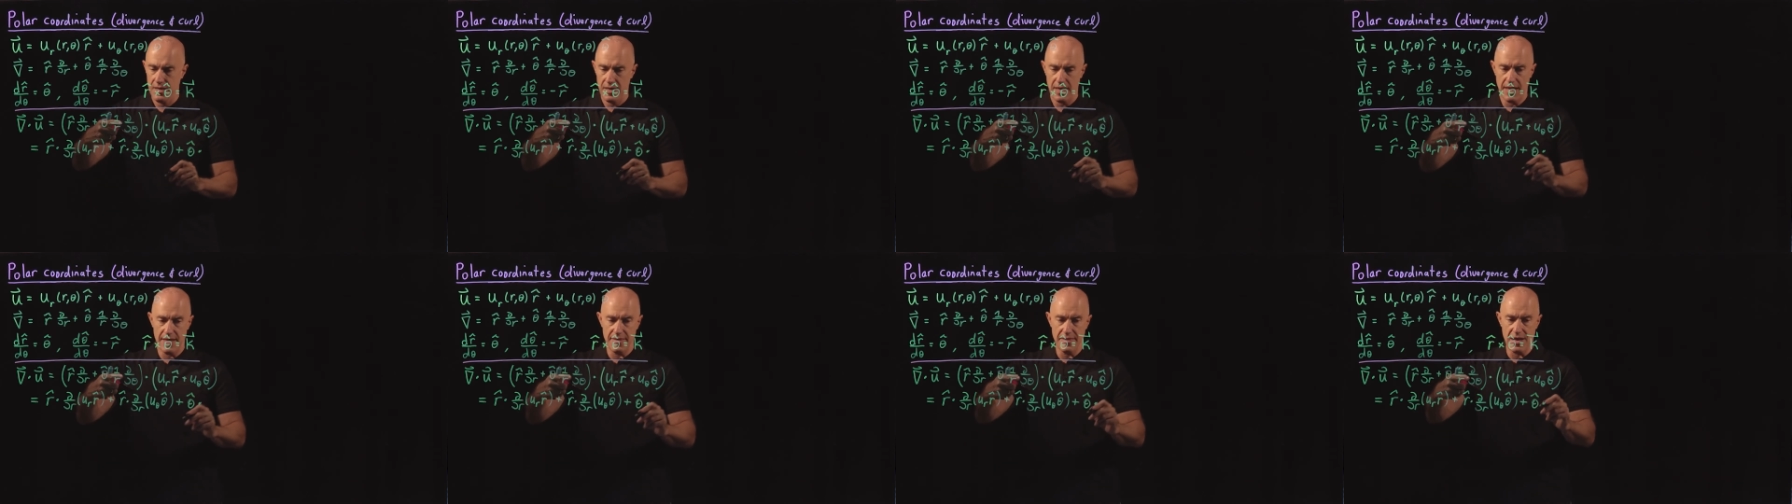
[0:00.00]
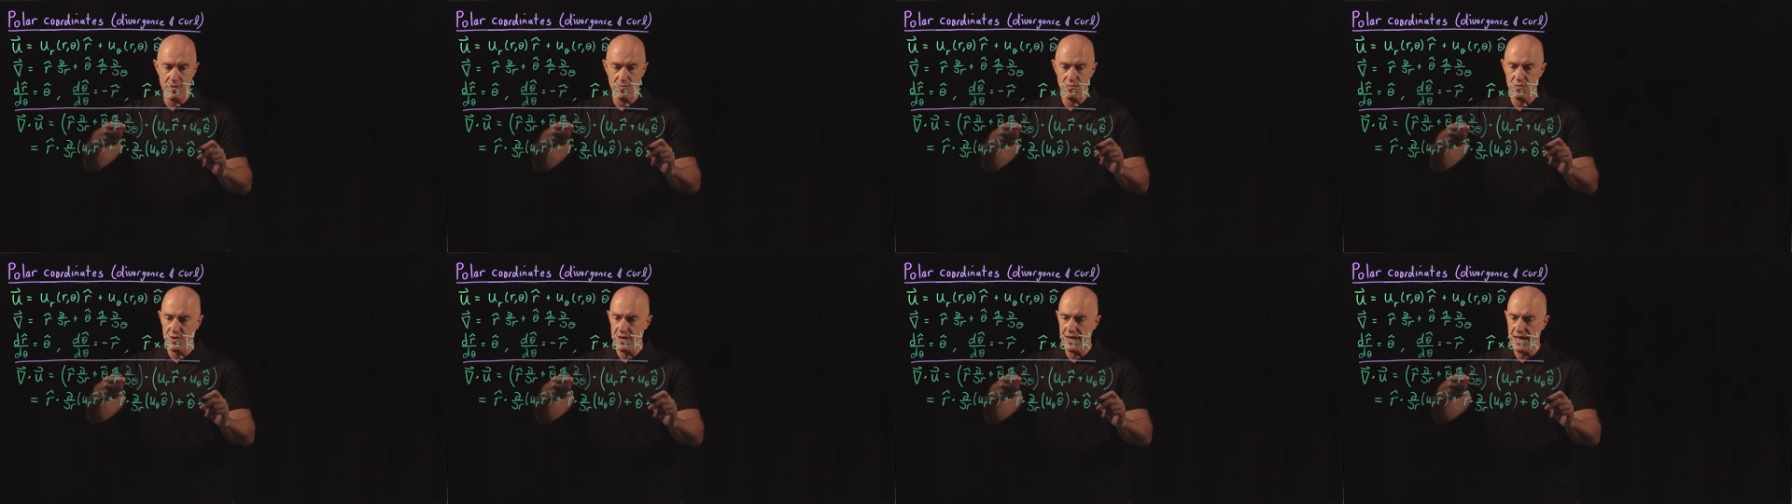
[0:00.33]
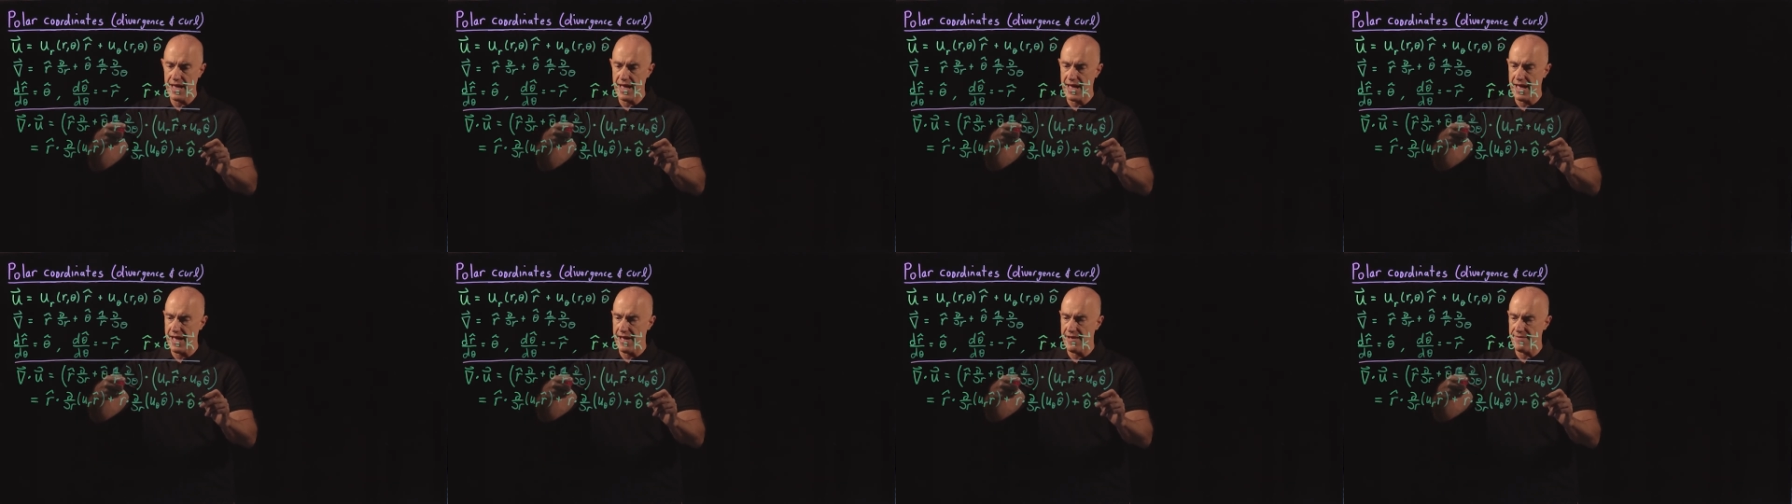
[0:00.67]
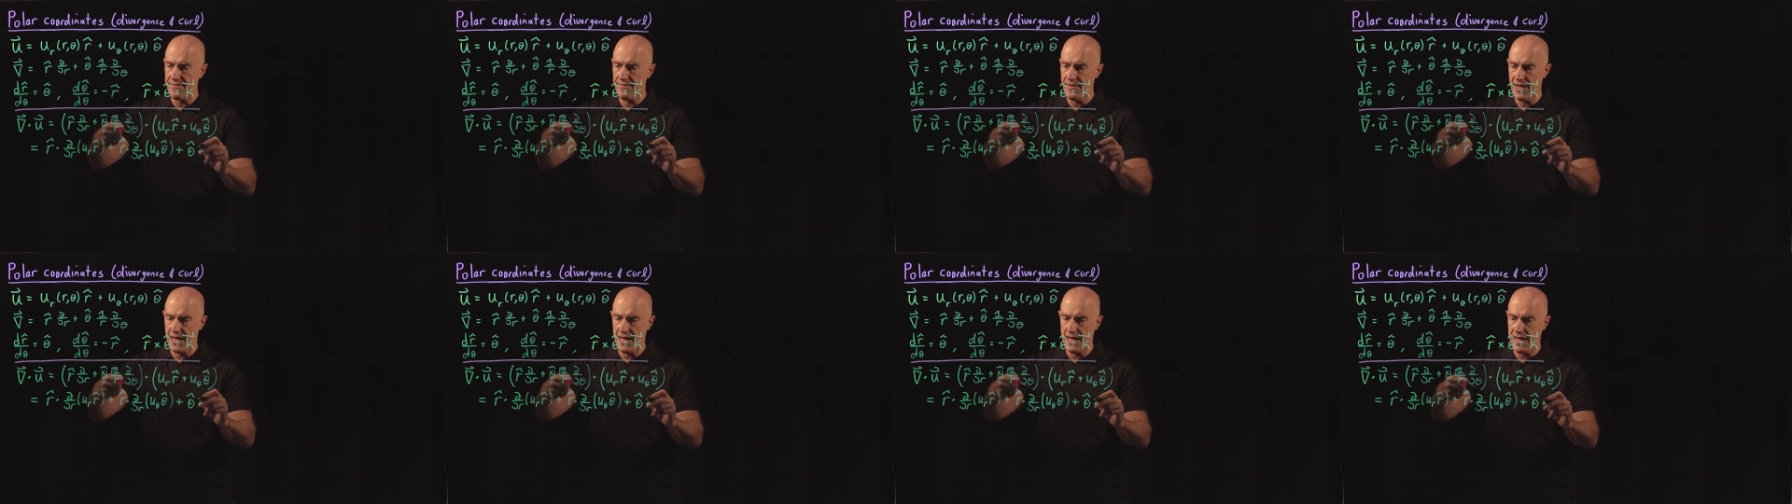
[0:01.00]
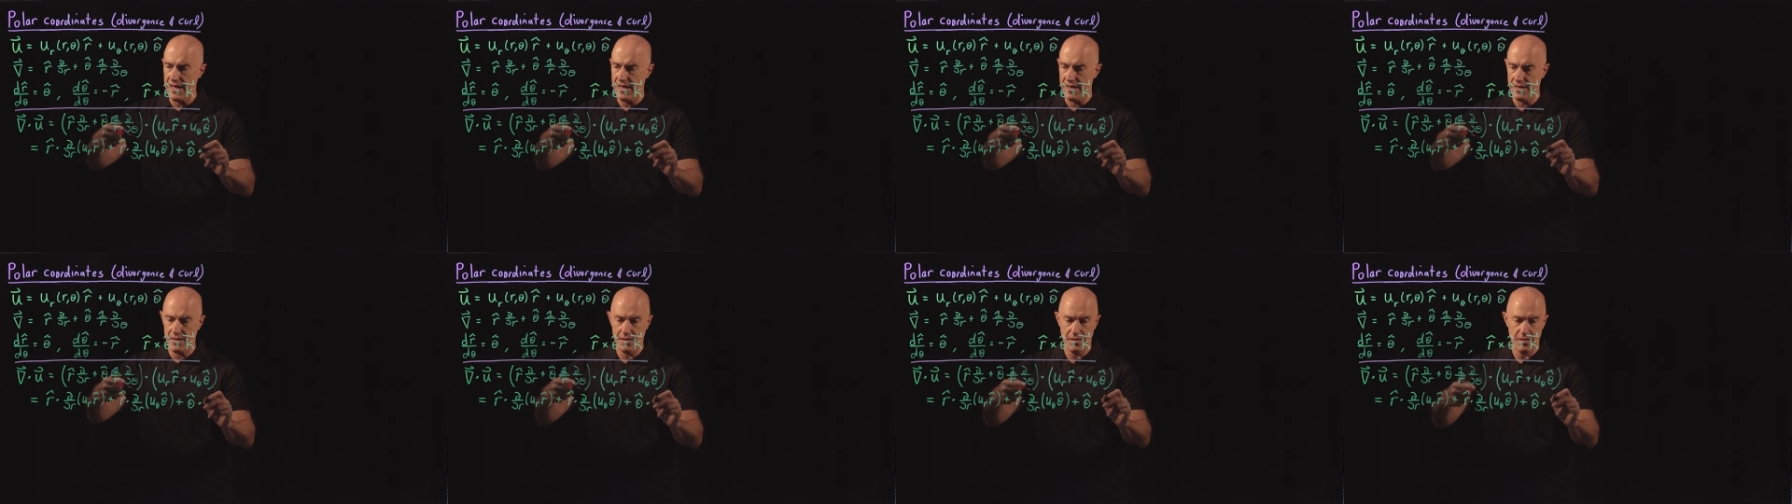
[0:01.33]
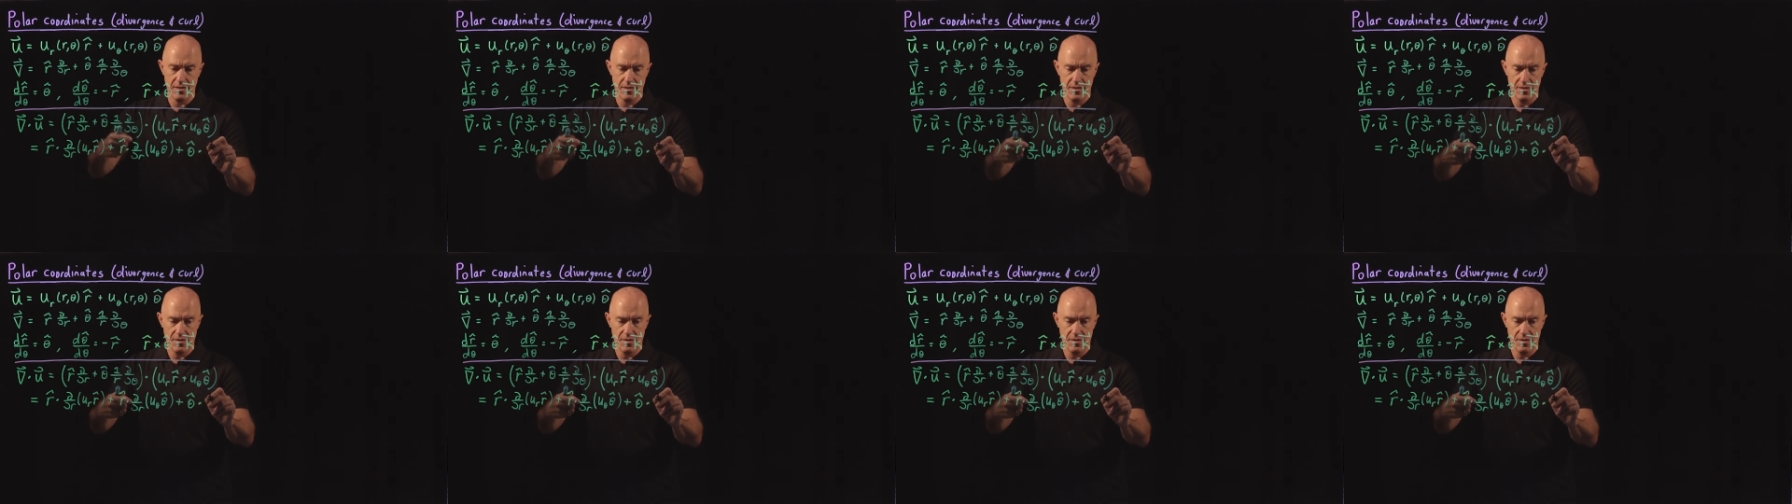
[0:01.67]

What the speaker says: and then we have a